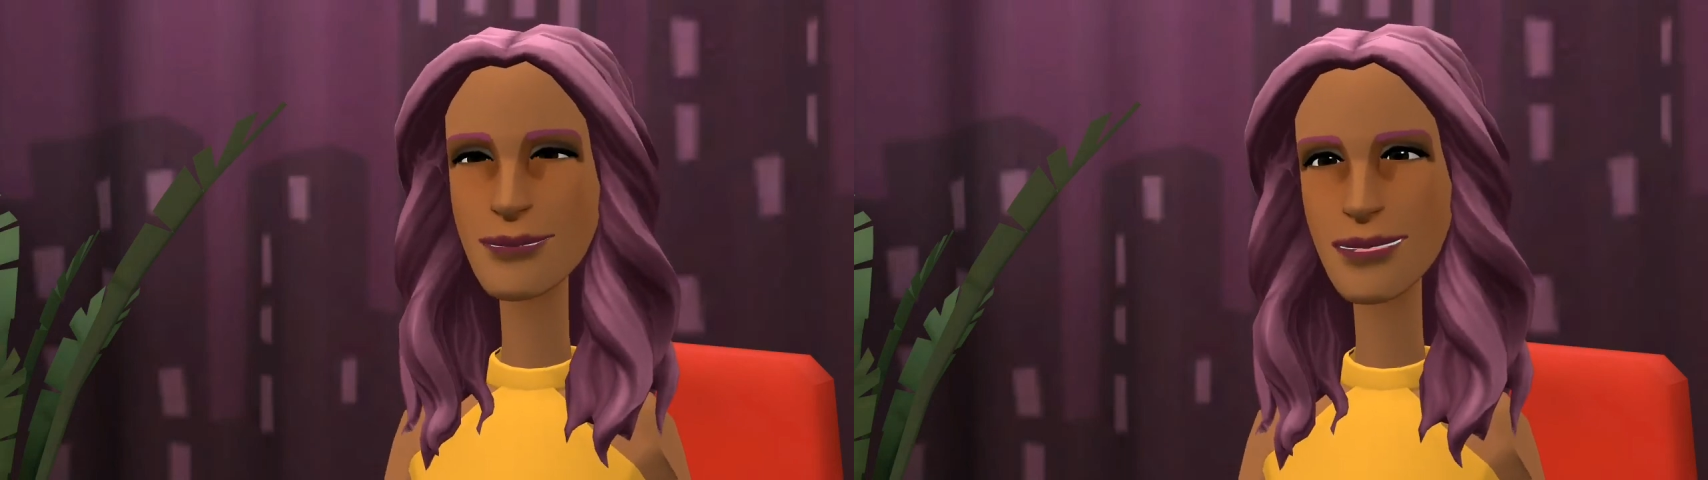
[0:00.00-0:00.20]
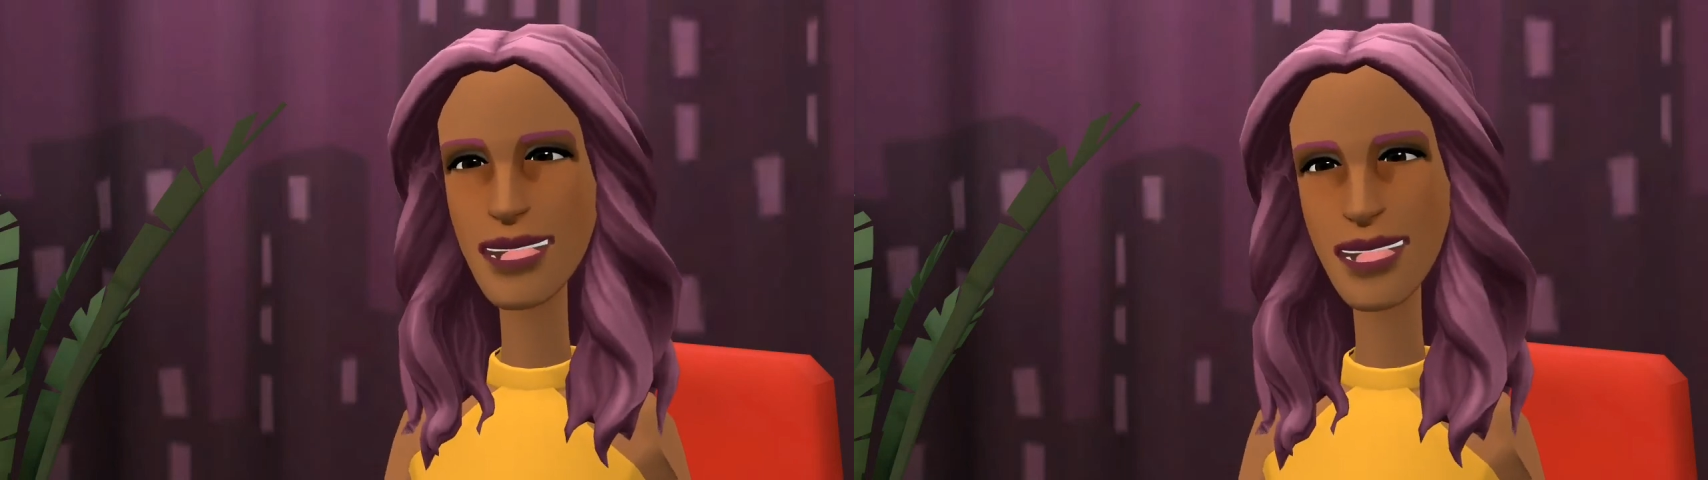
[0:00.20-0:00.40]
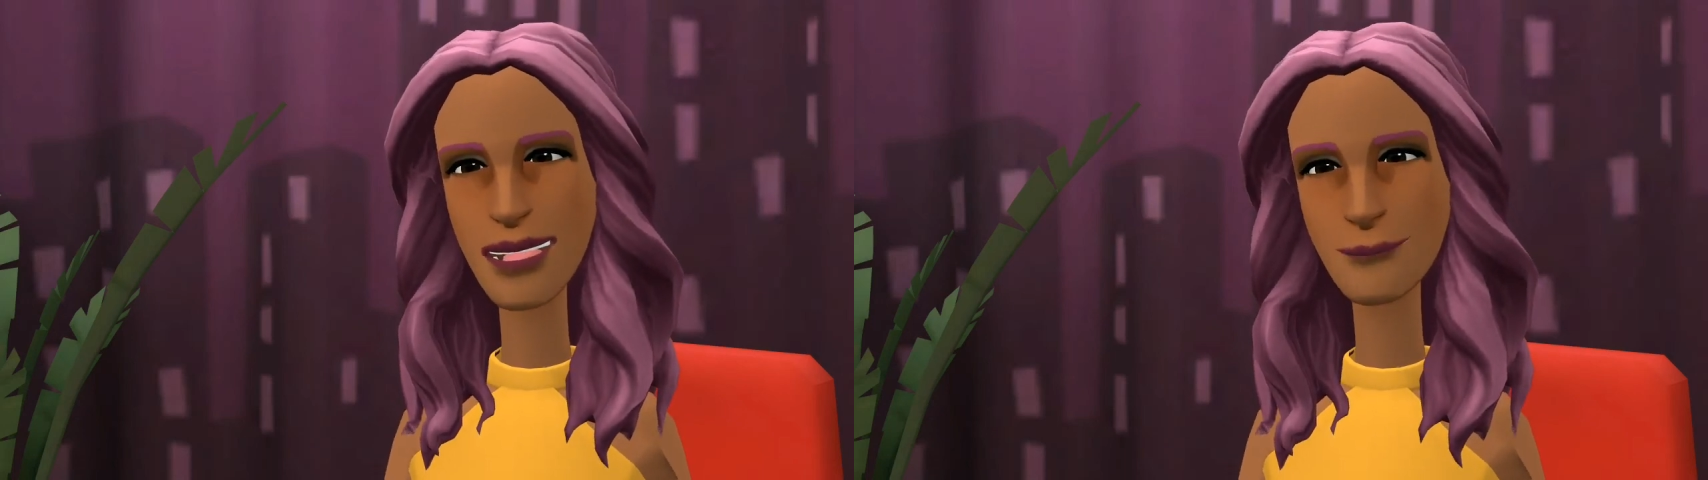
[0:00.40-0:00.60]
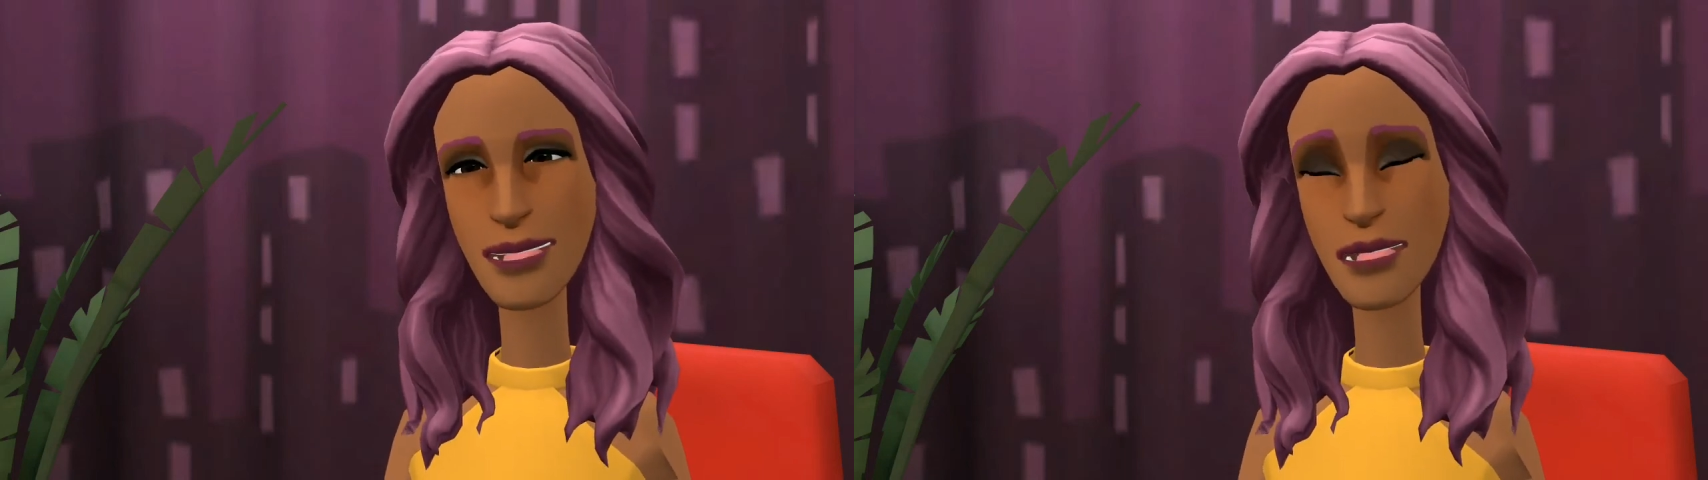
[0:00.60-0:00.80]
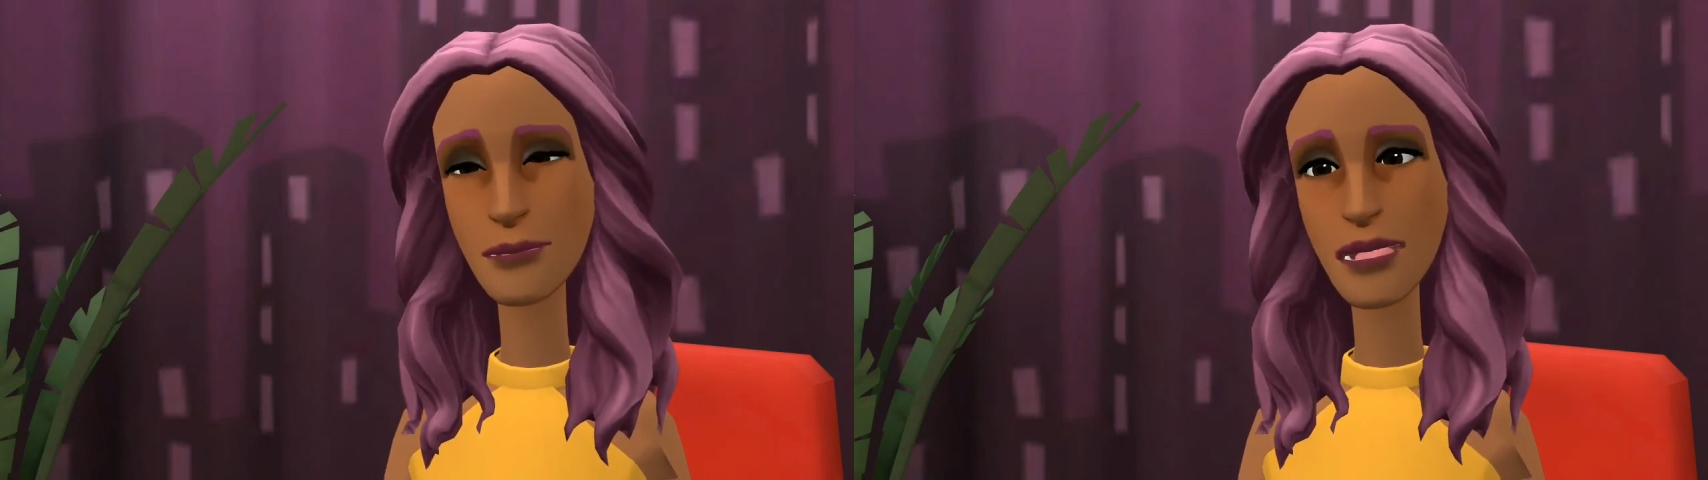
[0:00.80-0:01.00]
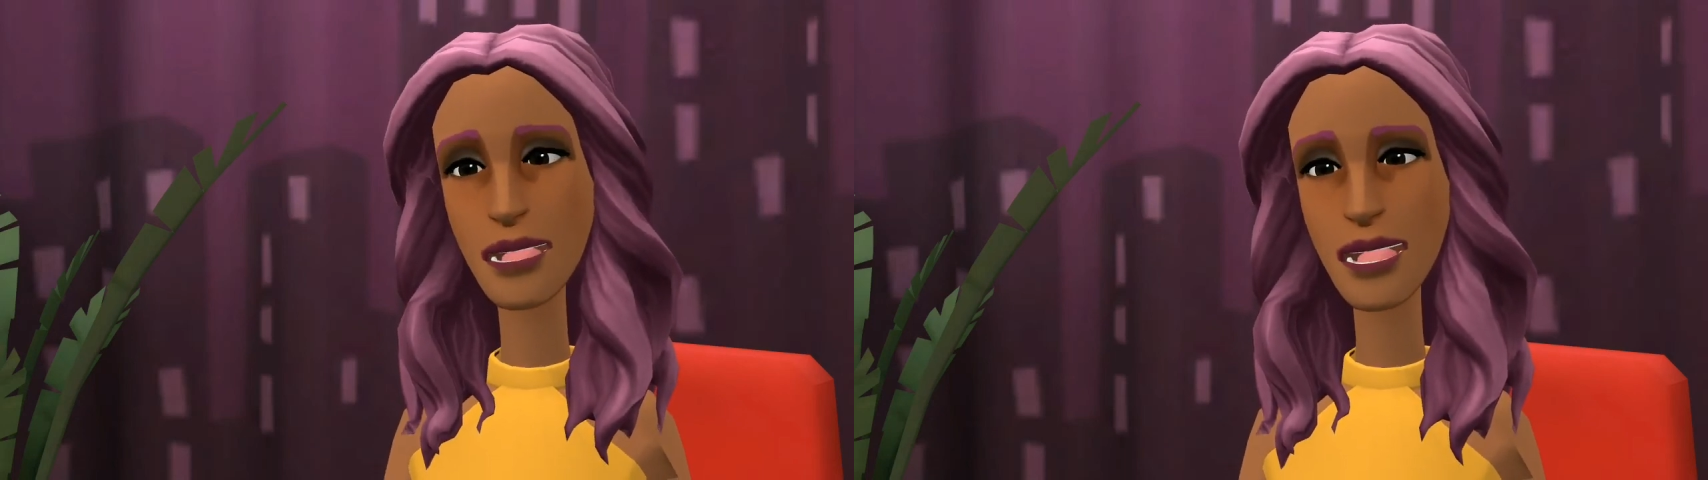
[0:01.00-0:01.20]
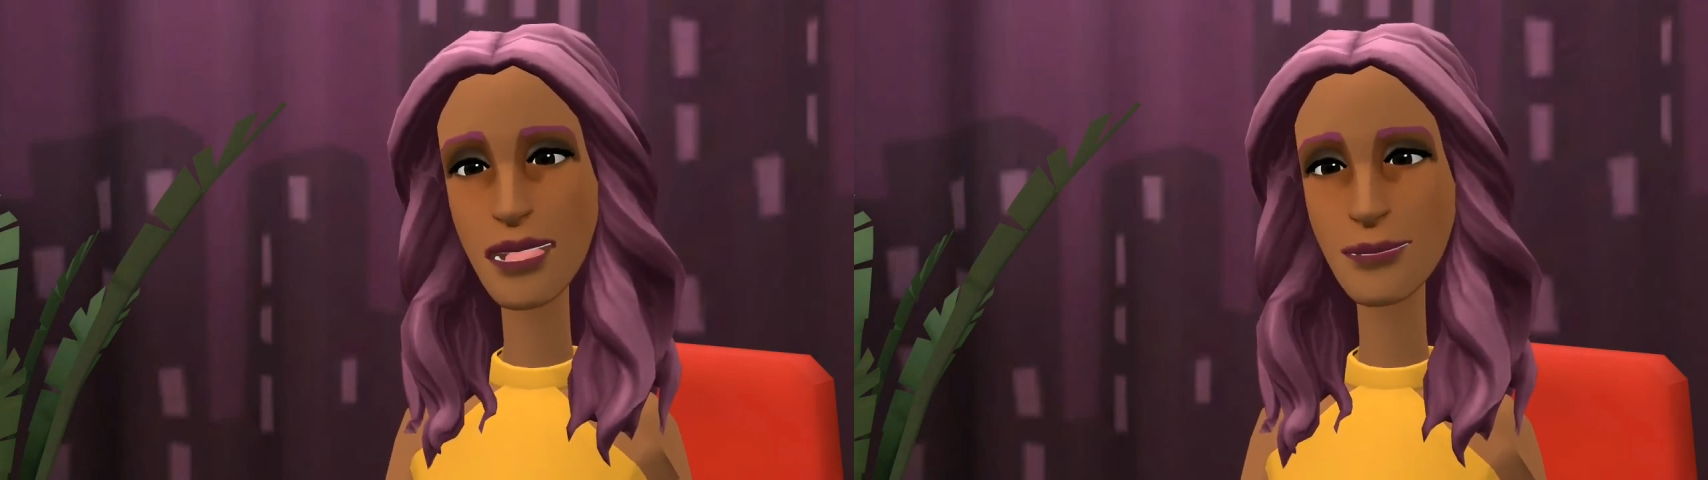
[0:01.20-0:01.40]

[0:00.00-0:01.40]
and that made my day.